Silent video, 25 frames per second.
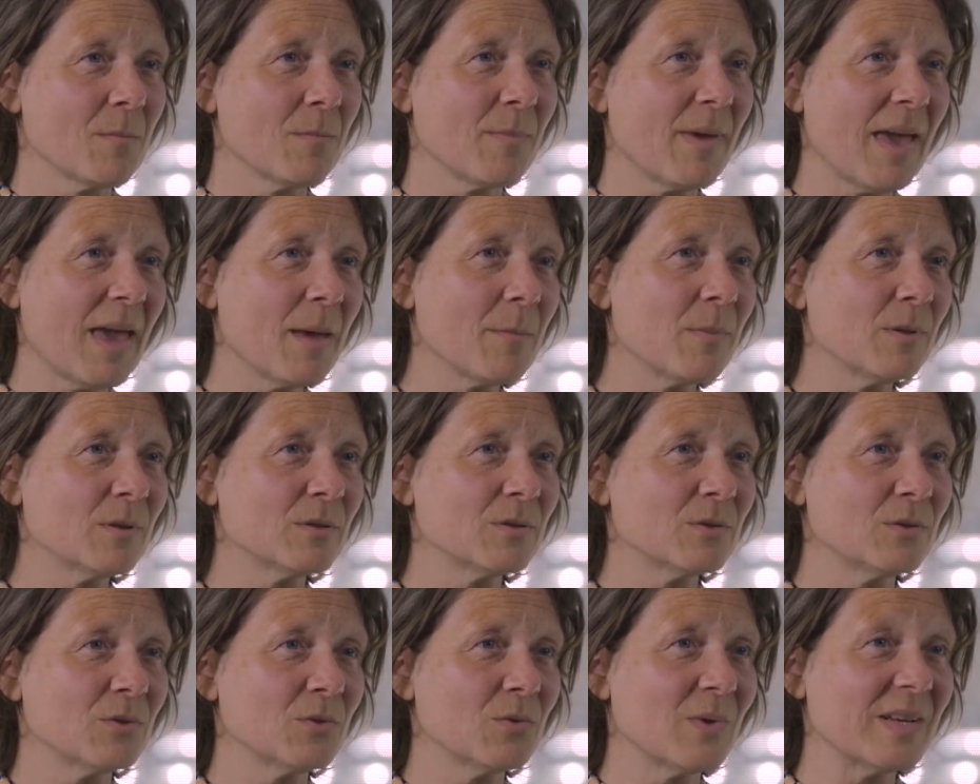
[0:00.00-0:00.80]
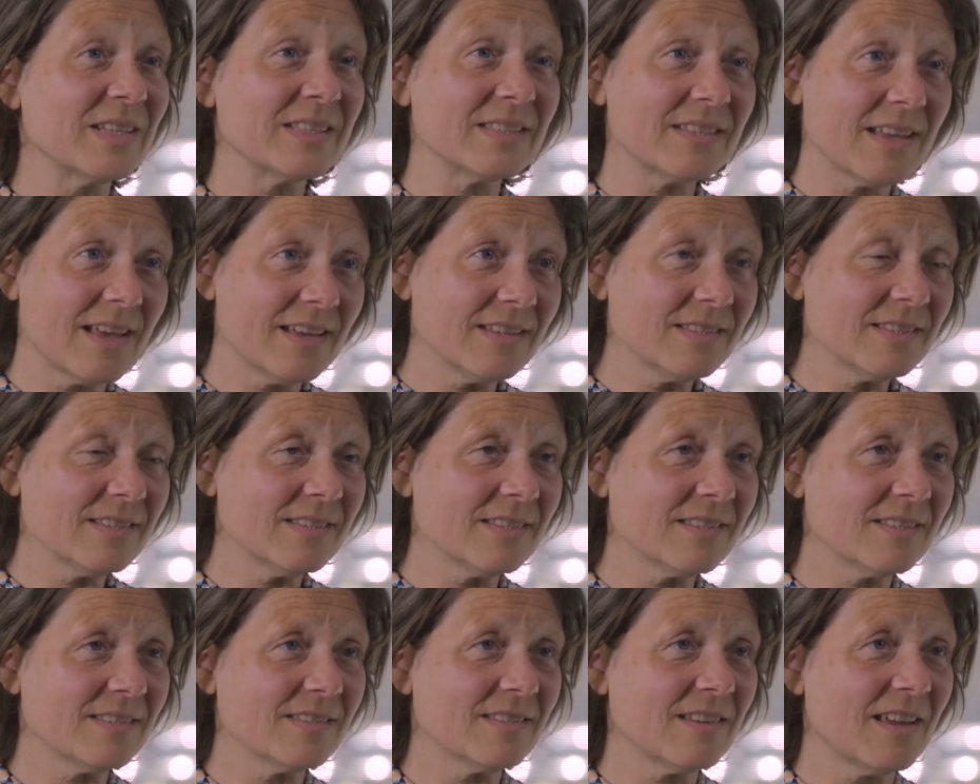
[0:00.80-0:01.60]
be able to
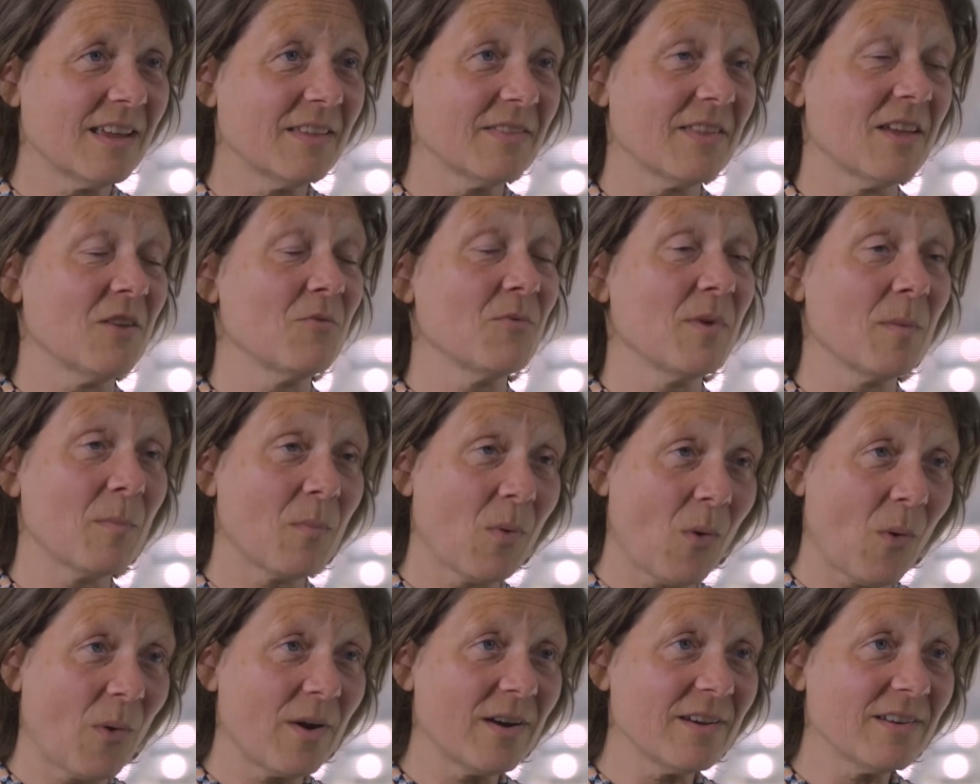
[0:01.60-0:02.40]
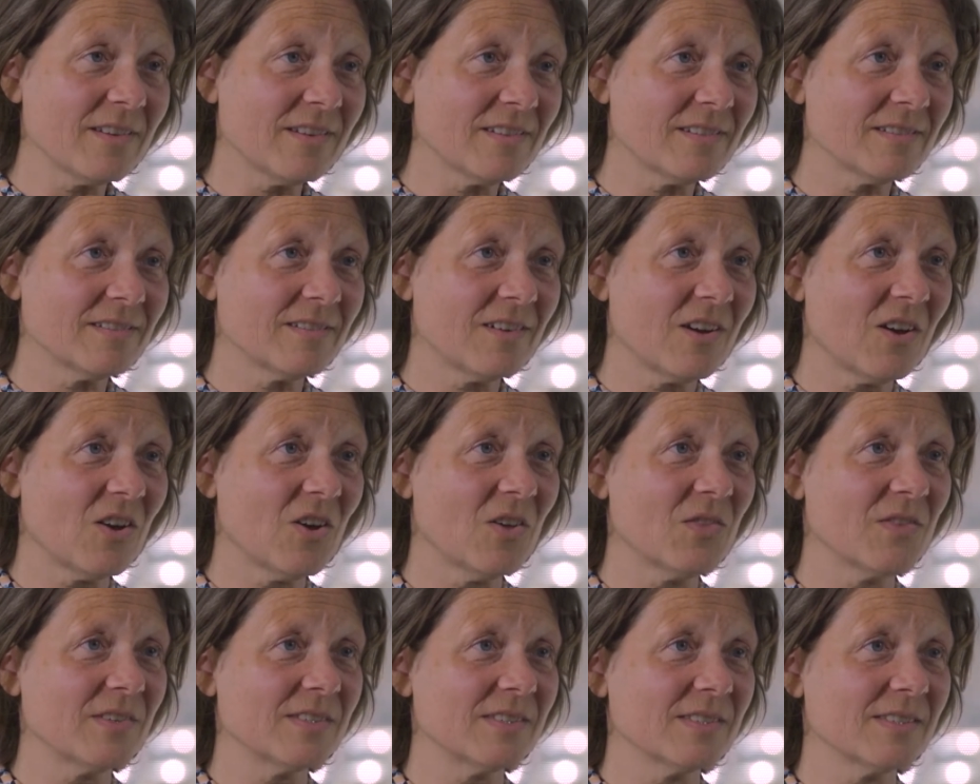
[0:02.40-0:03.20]
assess and then report
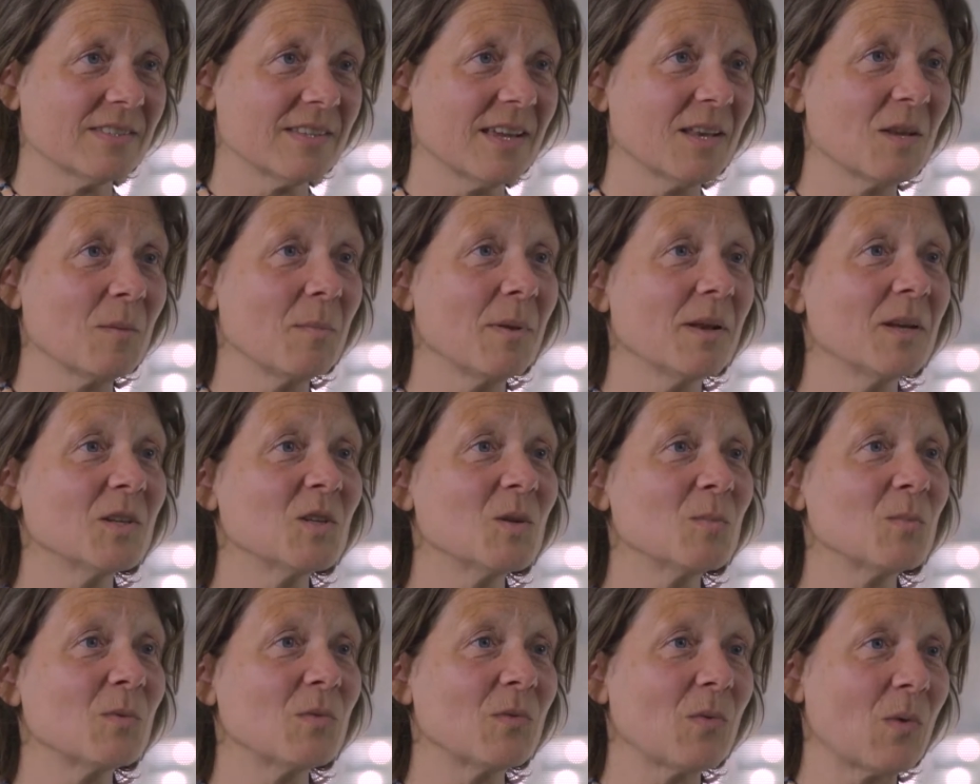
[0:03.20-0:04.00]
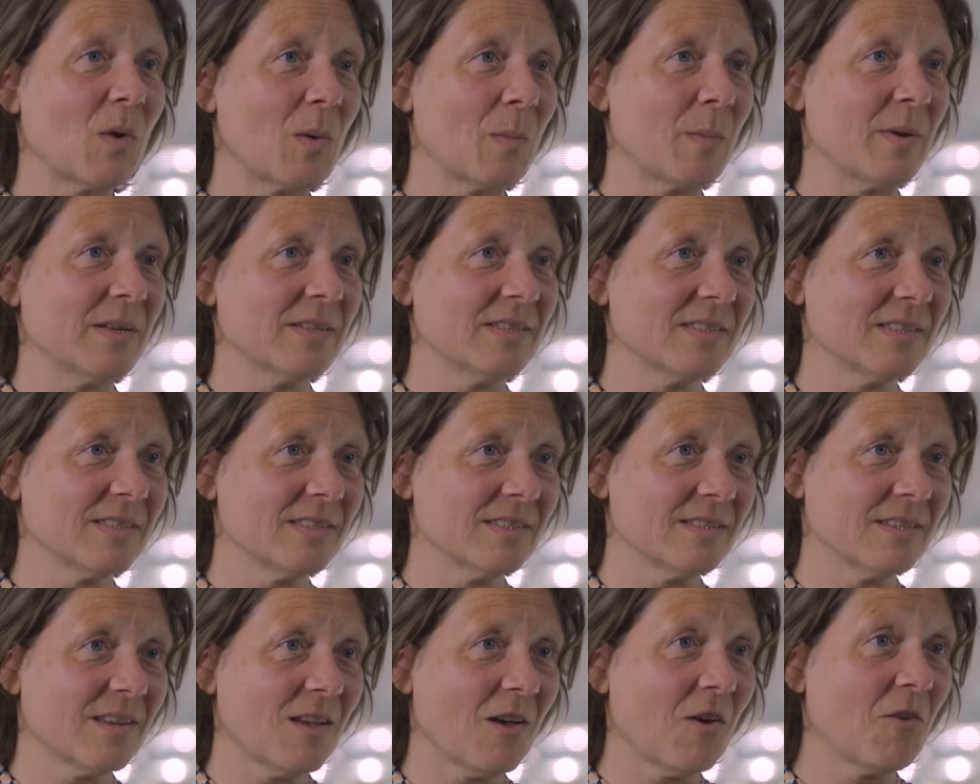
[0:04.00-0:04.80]
on the sustainability
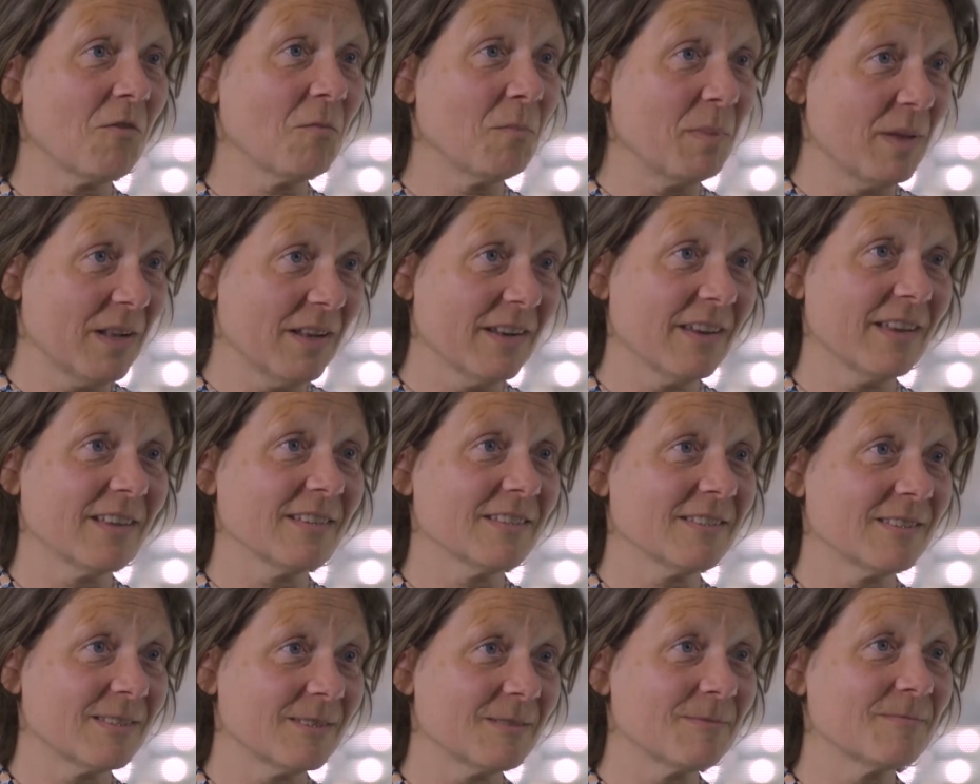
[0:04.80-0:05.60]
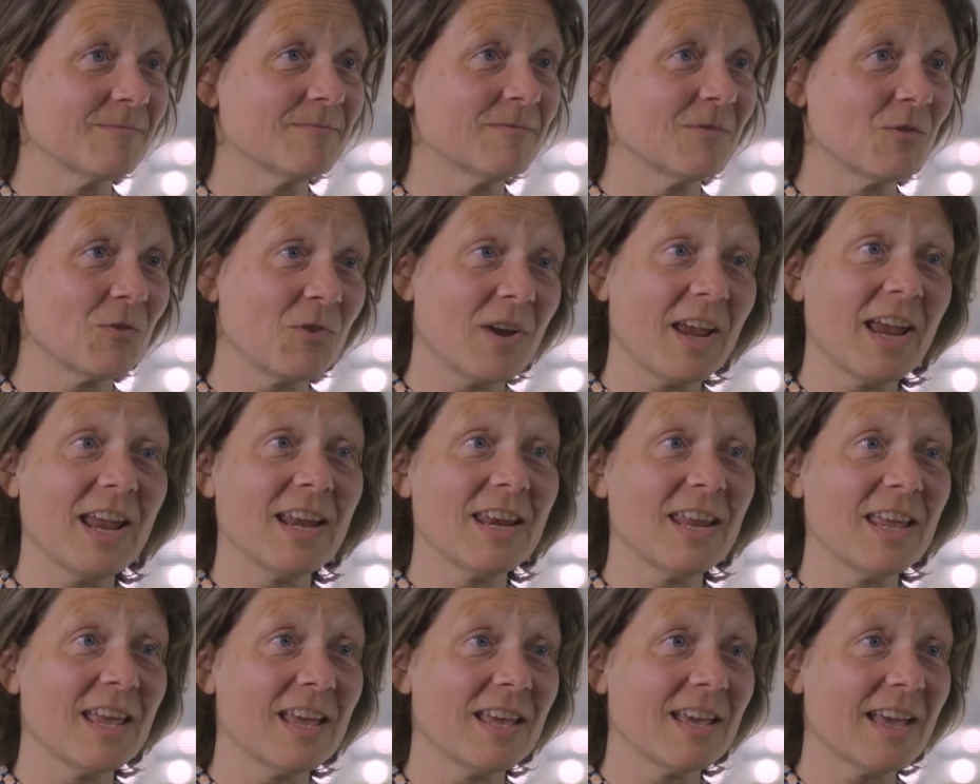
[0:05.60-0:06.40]
performance of buildings for
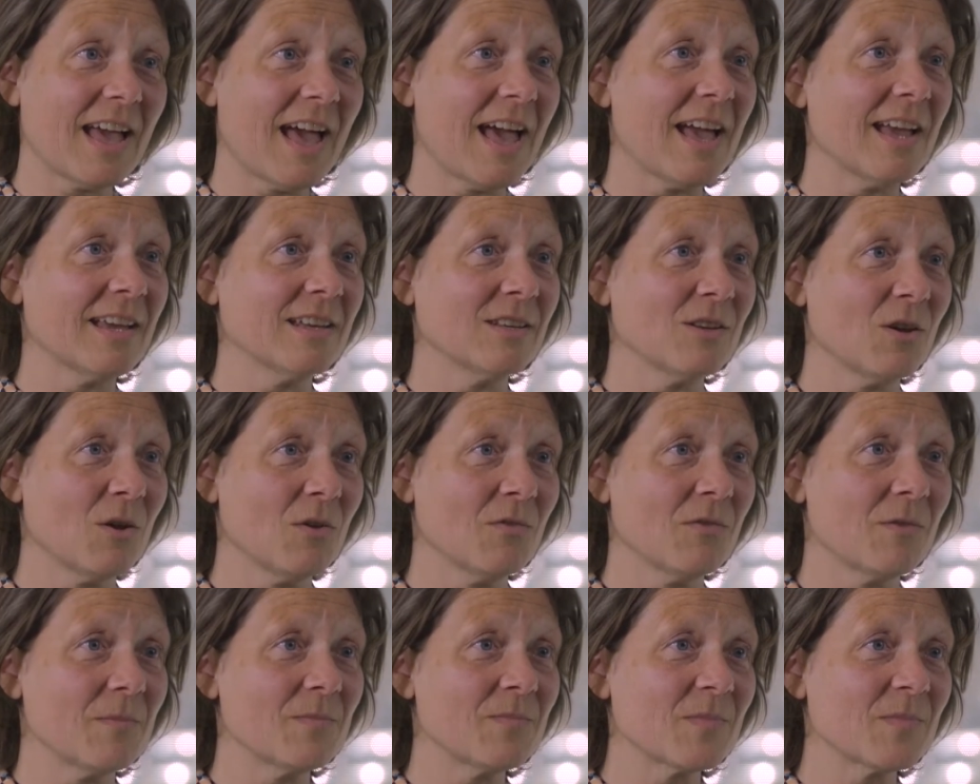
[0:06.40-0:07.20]
any kind of